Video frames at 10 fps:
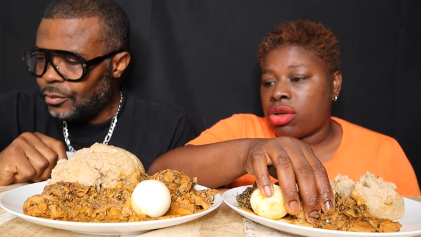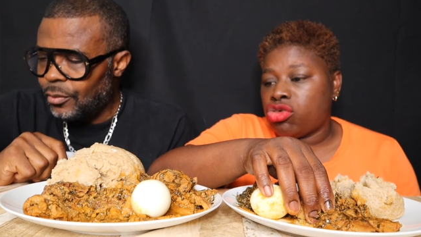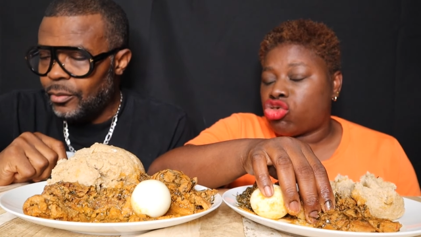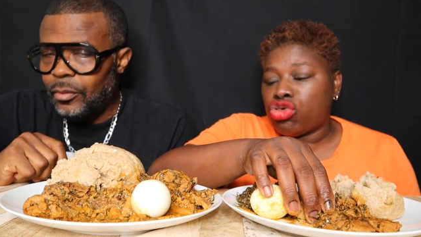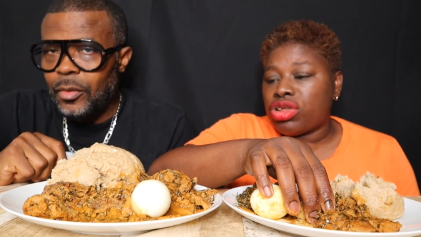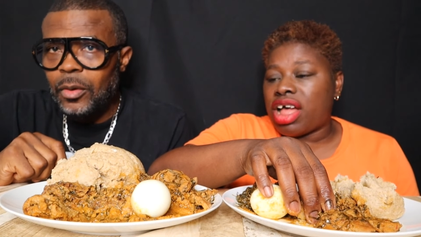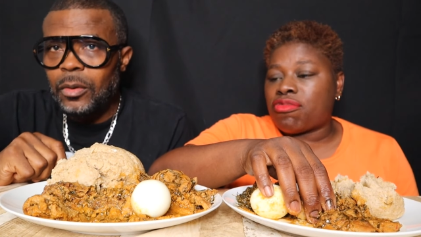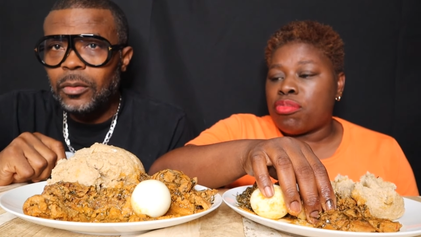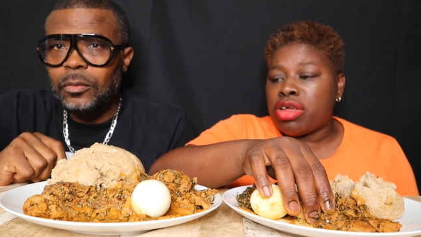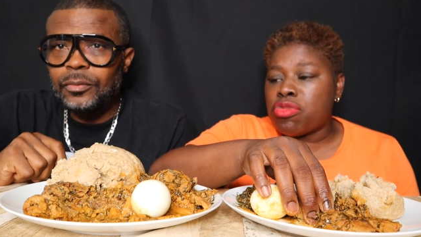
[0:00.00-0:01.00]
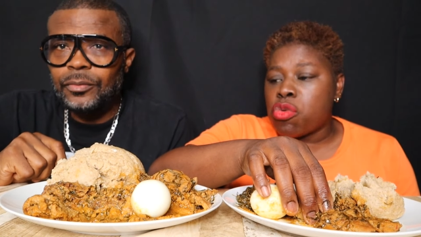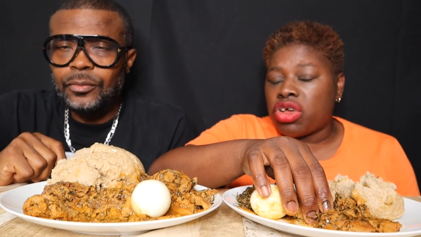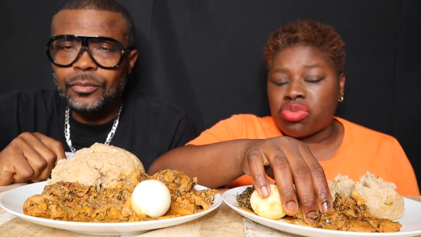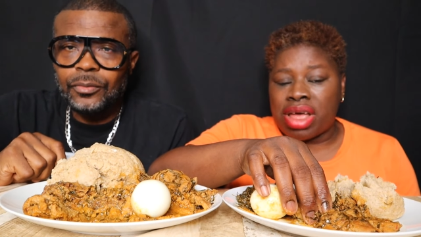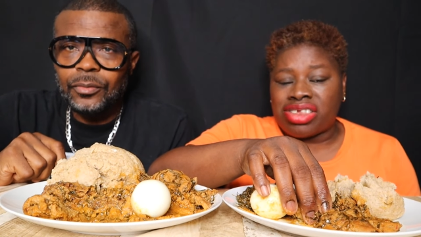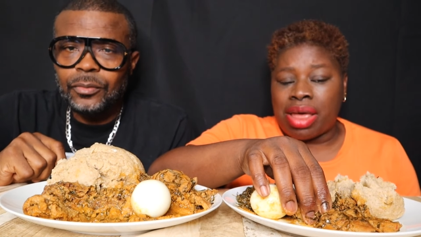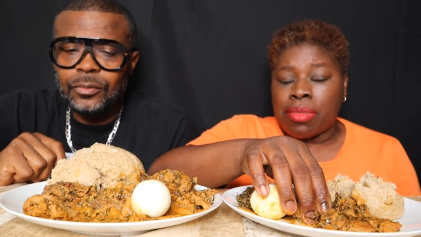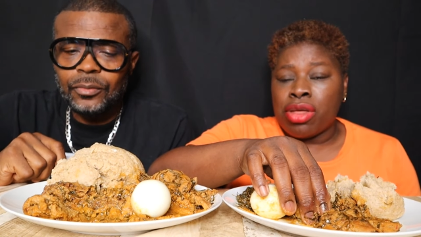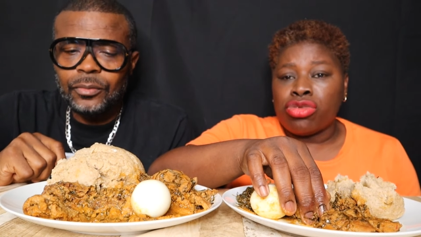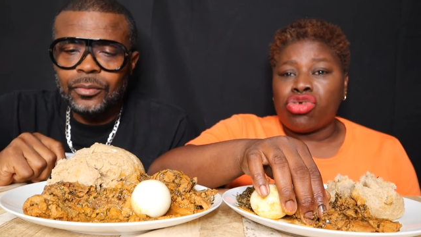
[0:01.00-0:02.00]
Speaker 1: You shouldn't have made me waste my
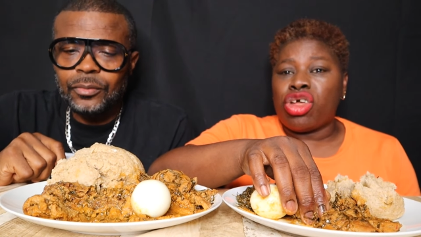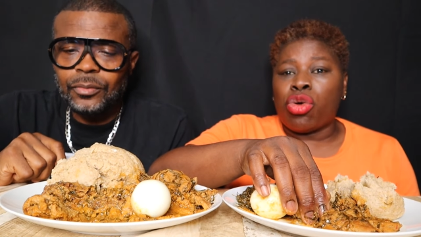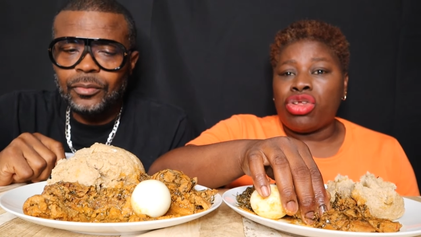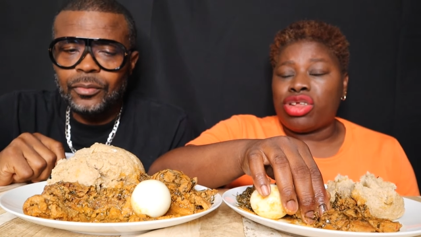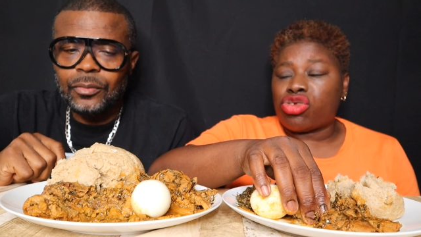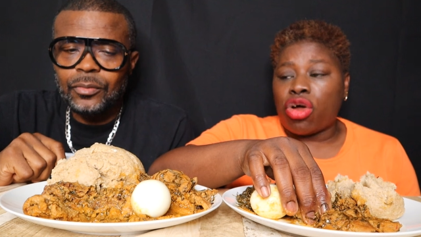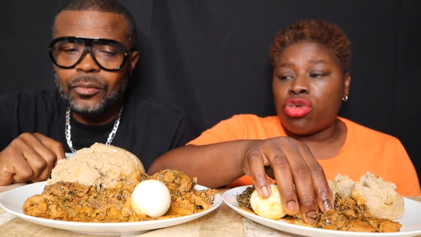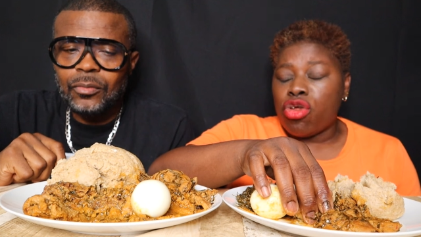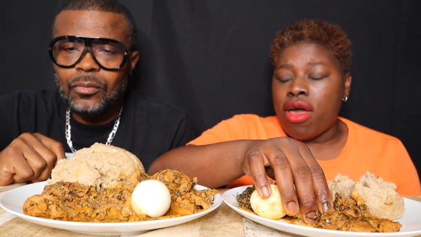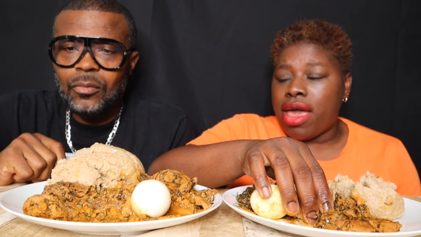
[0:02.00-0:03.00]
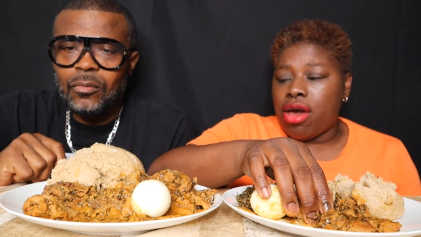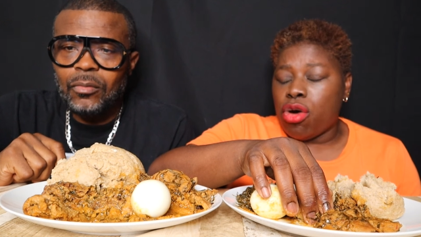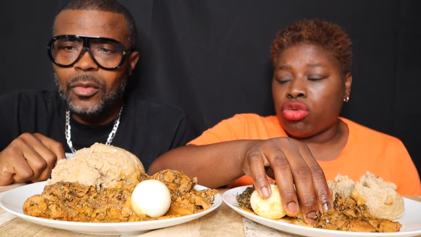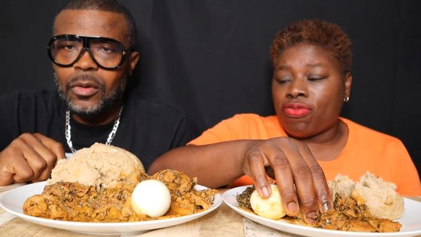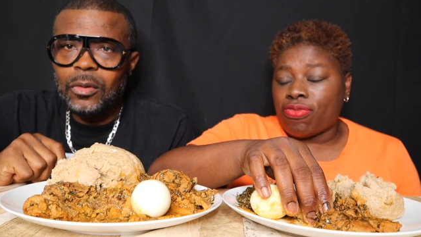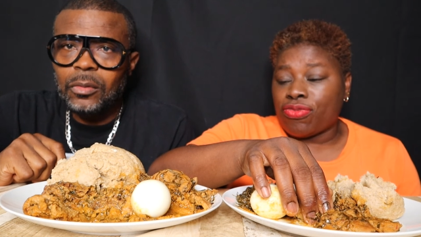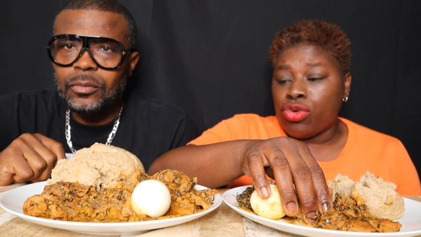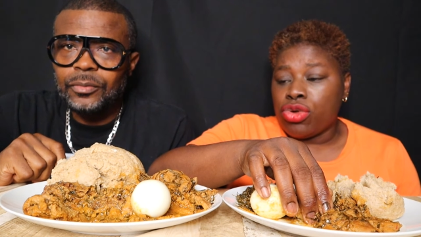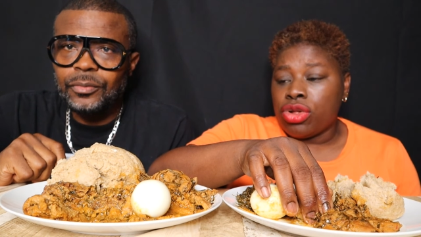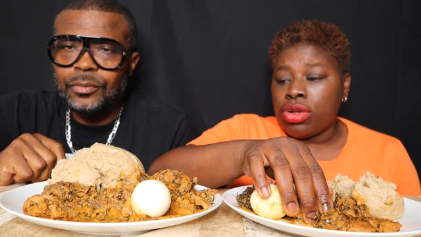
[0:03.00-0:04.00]
time. So they go, they turn oat
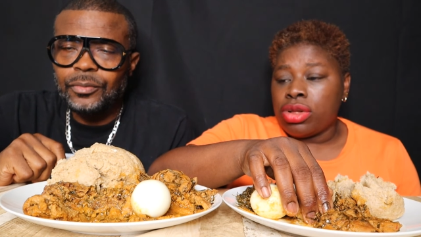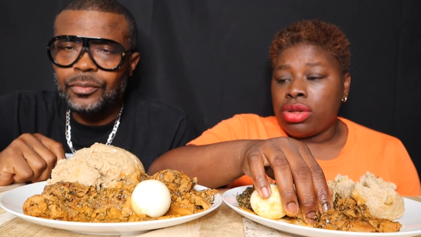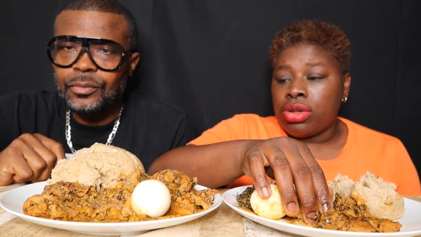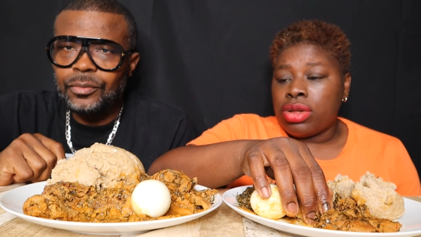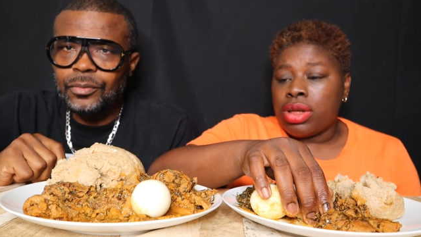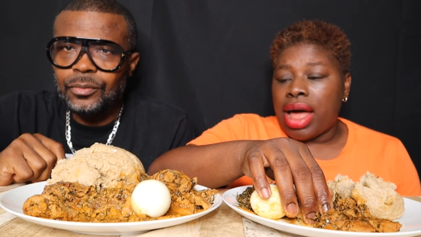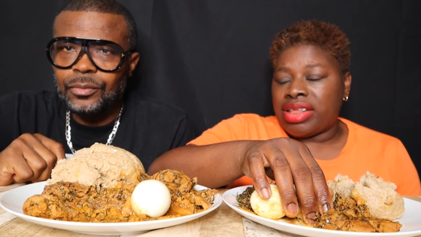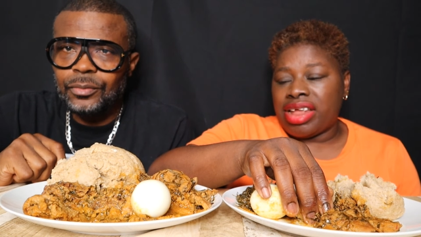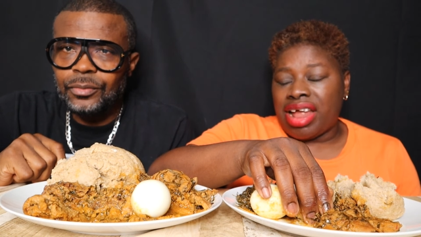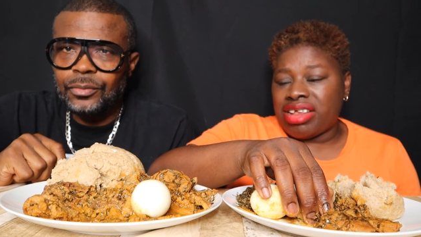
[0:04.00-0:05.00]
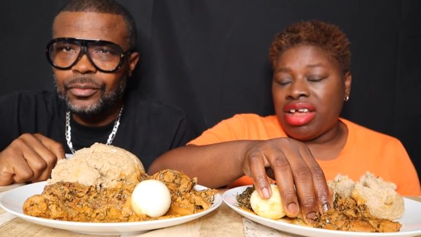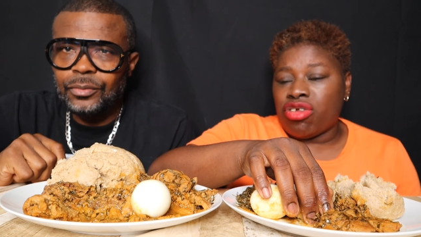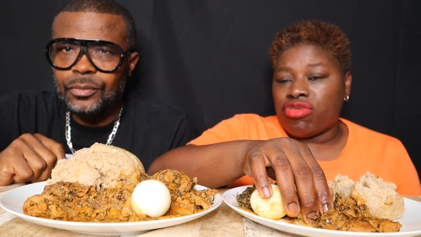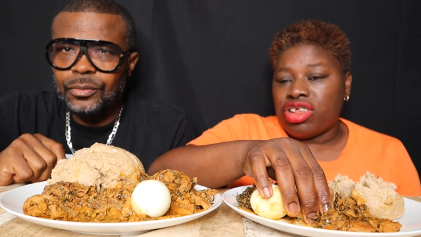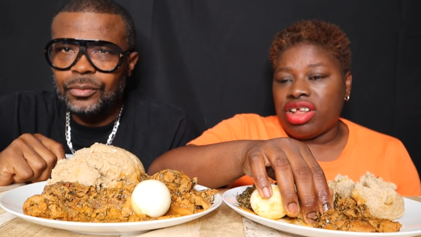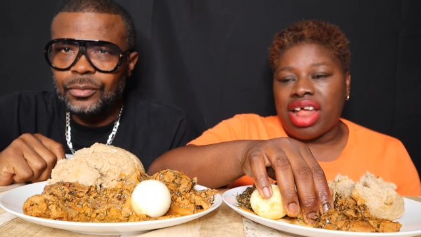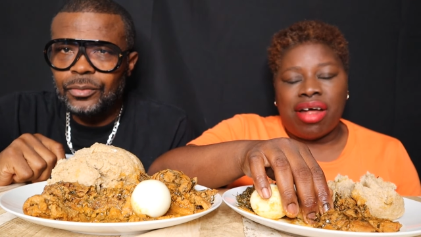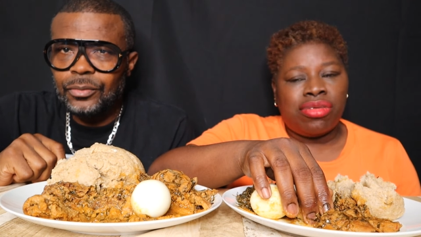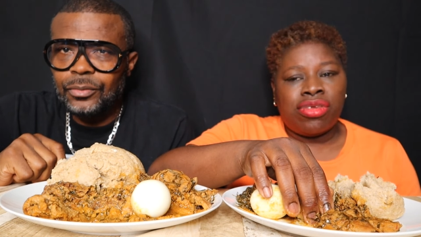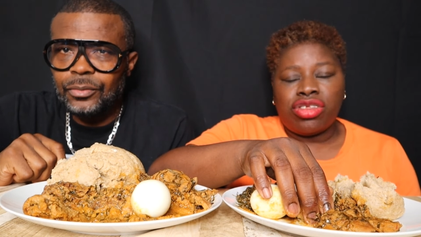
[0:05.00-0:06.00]
fufu, and then at the end of the day
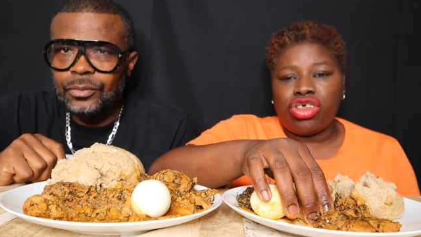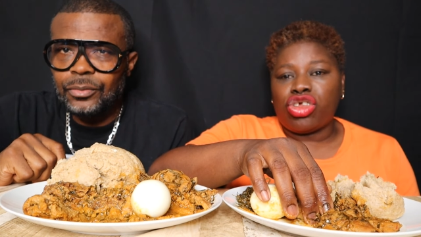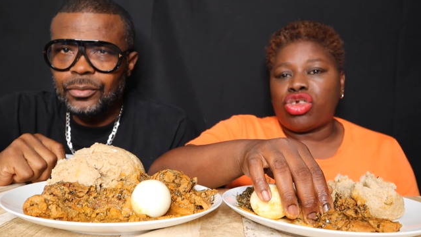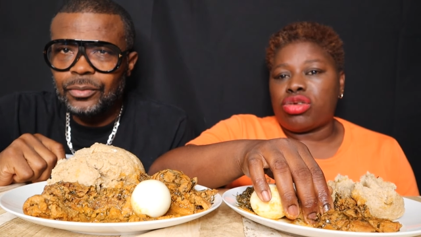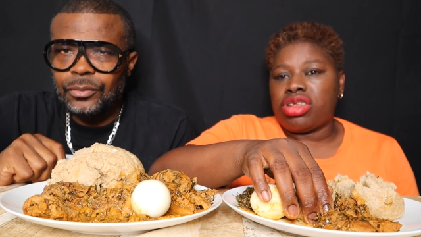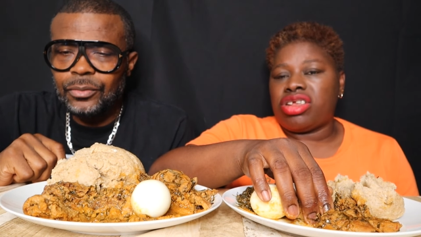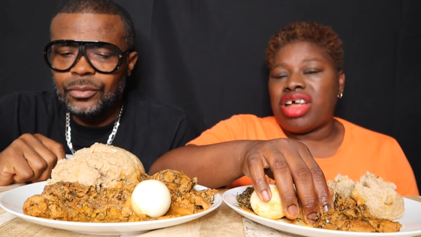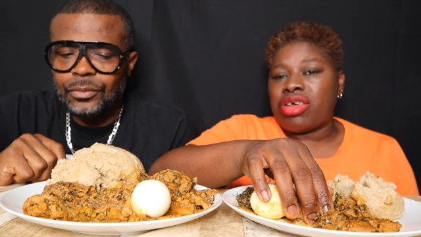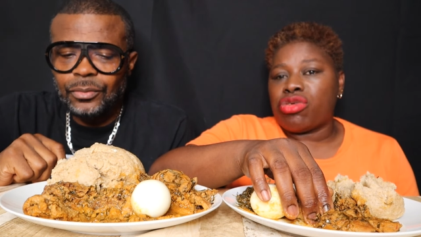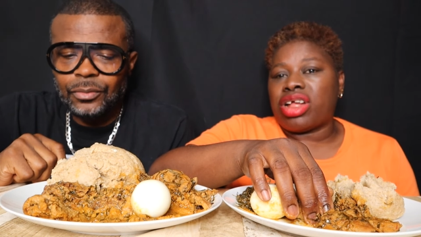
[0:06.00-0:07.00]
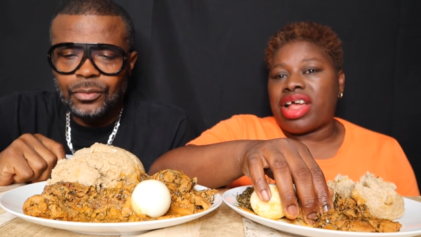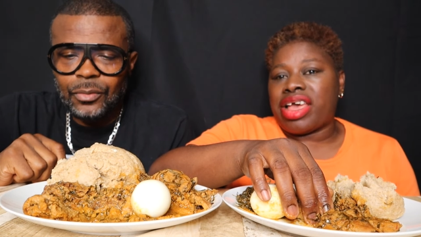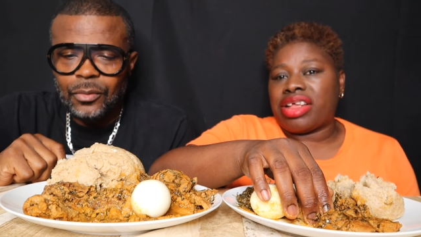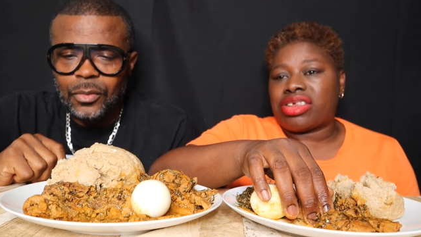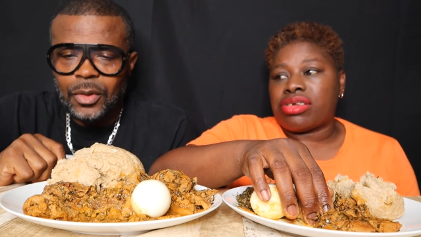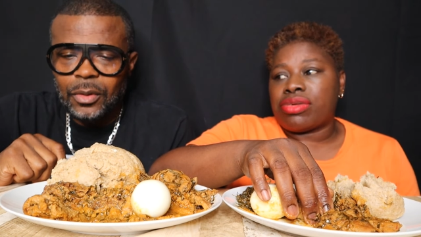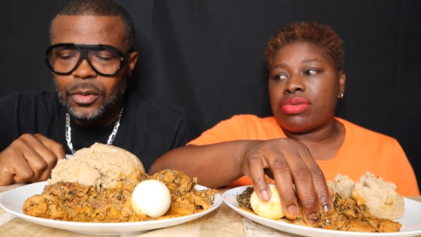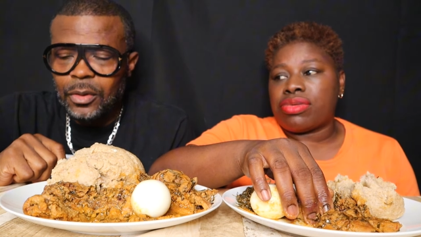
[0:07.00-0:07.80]
now, this is the thank you that I get.